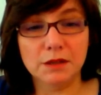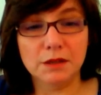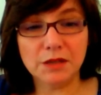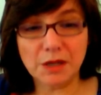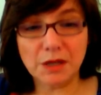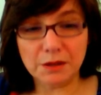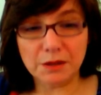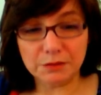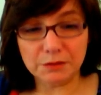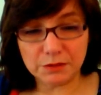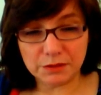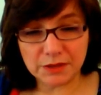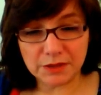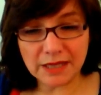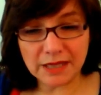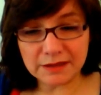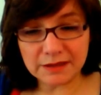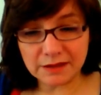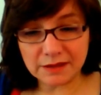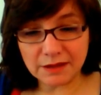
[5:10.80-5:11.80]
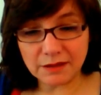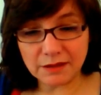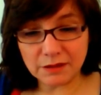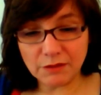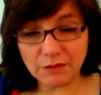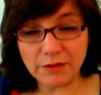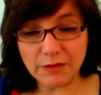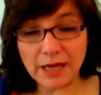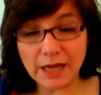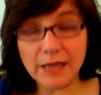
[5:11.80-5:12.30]
So that's the,
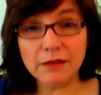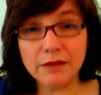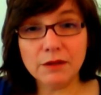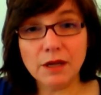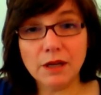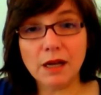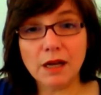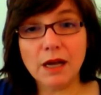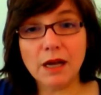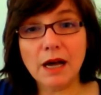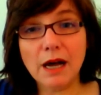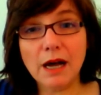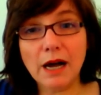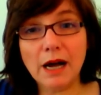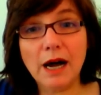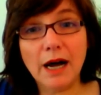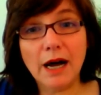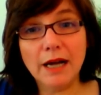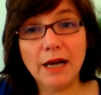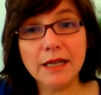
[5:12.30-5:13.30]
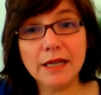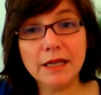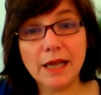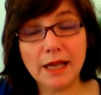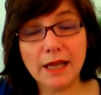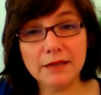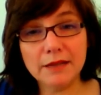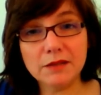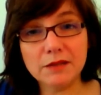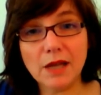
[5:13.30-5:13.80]
the way I
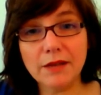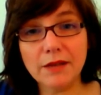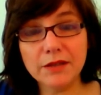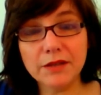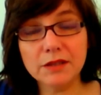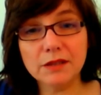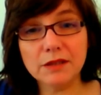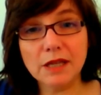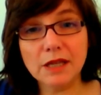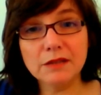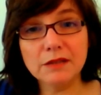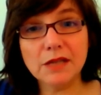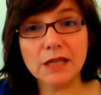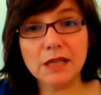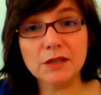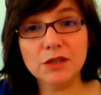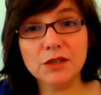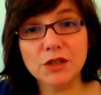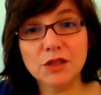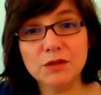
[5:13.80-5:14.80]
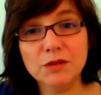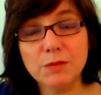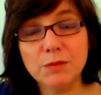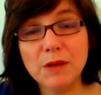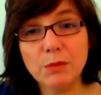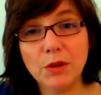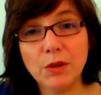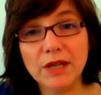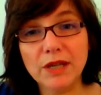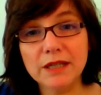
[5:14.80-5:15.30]
and other intelligent
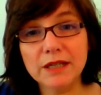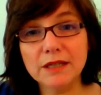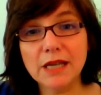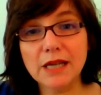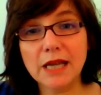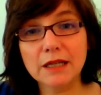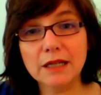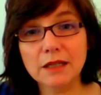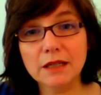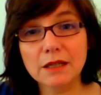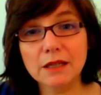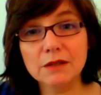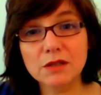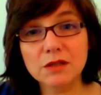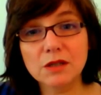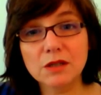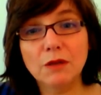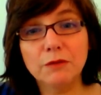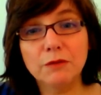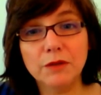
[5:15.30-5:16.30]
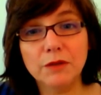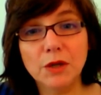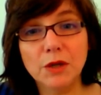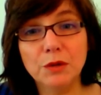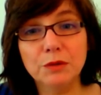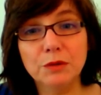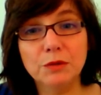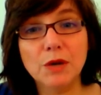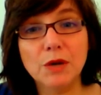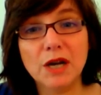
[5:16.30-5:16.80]
people in the Netherlands
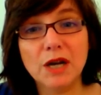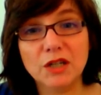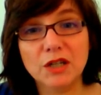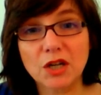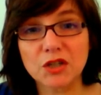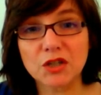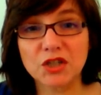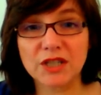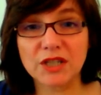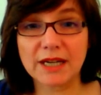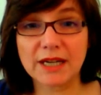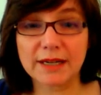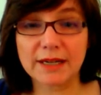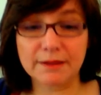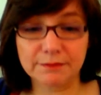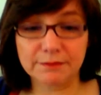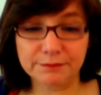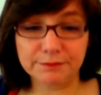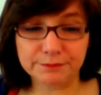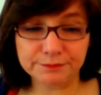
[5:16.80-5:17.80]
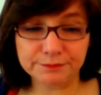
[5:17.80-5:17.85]
view Russia